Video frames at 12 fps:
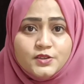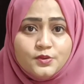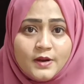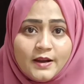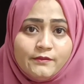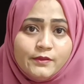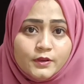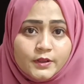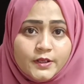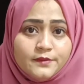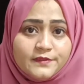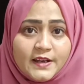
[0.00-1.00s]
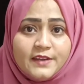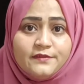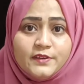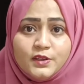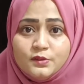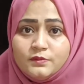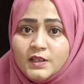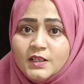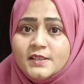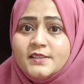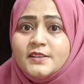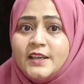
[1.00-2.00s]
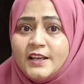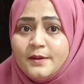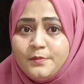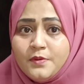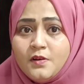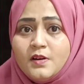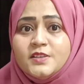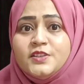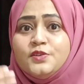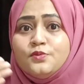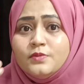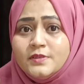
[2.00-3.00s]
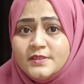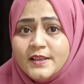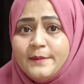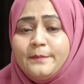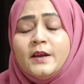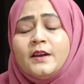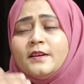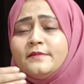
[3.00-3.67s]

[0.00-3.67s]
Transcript: You have learned 5 new words, take a pause, use them,